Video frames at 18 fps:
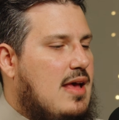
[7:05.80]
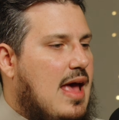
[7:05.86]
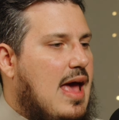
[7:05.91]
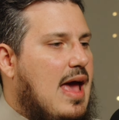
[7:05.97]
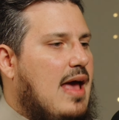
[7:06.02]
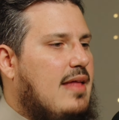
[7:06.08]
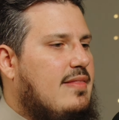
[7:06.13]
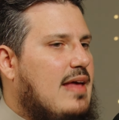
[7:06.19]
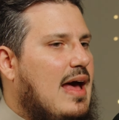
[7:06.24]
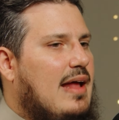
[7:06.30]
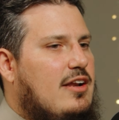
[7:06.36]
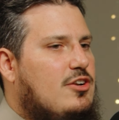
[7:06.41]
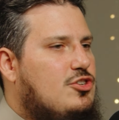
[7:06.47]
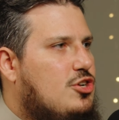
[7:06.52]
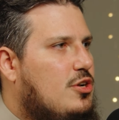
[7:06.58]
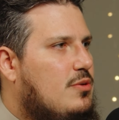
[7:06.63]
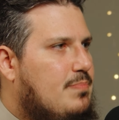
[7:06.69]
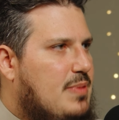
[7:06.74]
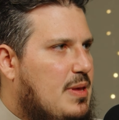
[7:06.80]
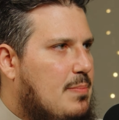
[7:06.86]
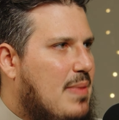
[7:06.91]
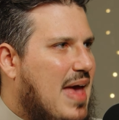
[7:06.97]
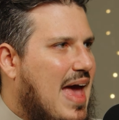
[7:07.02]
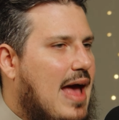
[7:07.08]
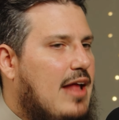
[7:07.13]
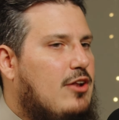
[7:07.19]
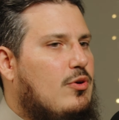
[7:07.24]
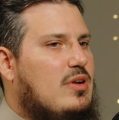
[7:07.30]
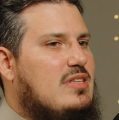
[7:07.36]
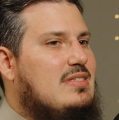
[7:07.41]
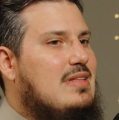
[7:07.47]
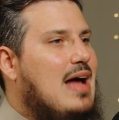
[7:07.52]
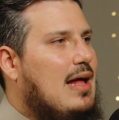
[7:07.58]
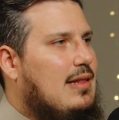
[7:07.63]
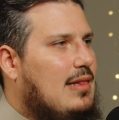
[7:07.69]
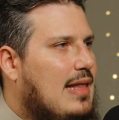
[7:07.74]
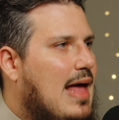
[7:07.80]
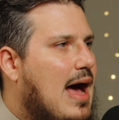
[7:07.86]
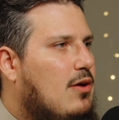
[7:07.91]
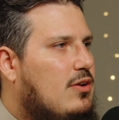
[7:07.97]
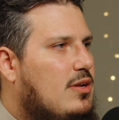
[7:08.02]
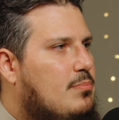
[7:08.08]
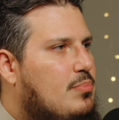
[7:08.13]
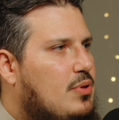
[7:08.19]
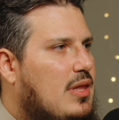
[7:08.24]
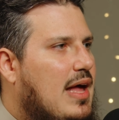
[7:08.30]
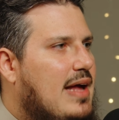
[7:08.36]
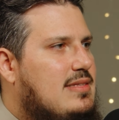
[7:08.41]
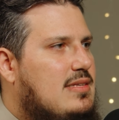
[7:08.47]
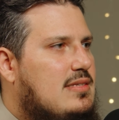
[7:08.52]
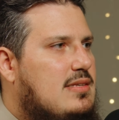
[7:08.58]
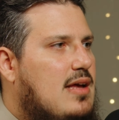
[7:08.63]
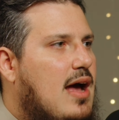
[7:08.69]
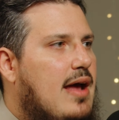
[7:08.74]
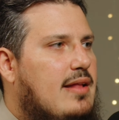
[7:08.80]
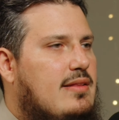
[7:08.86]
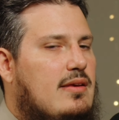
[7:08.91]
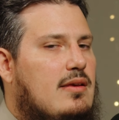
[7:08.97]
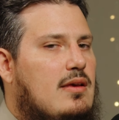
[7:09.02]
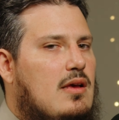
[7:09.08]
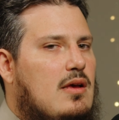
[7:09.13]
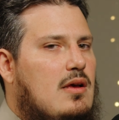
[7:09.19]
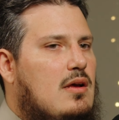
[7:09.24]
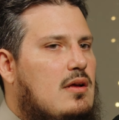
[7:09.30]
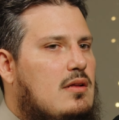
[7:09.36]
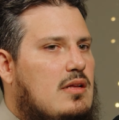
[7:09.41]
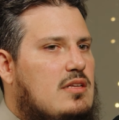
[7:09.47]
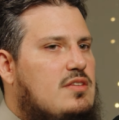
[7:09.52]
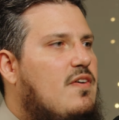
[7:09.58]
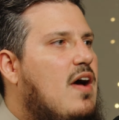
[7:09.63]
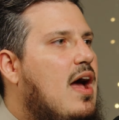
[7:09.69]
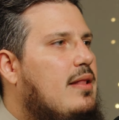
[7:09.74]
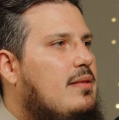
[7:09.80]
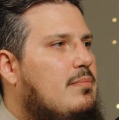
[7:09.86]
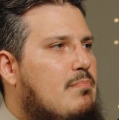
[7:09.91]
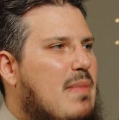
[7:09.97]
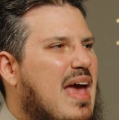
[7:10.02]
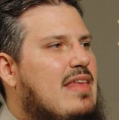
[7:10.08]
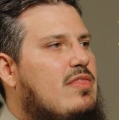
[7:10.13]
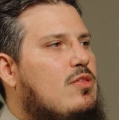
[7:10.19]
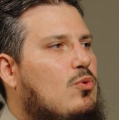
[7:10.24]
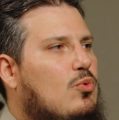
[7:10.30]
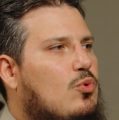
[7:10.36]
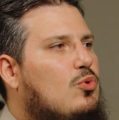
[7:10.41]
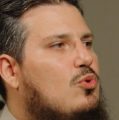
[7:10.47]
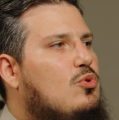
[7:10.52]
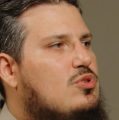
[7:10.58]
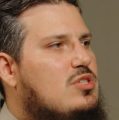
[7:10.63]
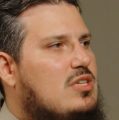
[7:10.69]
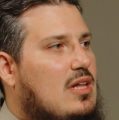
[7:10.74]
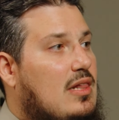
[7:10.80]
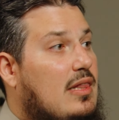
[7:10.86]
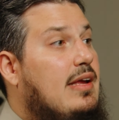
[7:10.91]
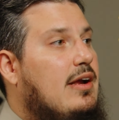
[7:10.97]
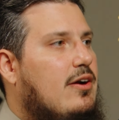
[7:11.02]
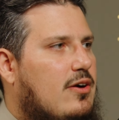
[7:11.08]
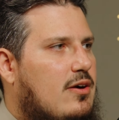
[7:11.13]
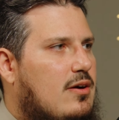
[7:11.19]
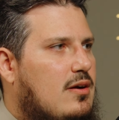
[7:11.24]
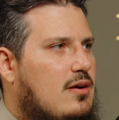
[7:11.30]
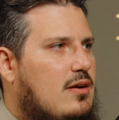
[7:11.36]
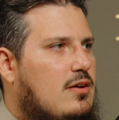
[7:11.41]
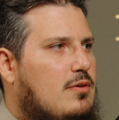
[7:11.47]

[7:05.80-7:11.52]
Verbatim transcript: and that it should be banned or it's not allowed in polite society. That's fine. Make the rules clear.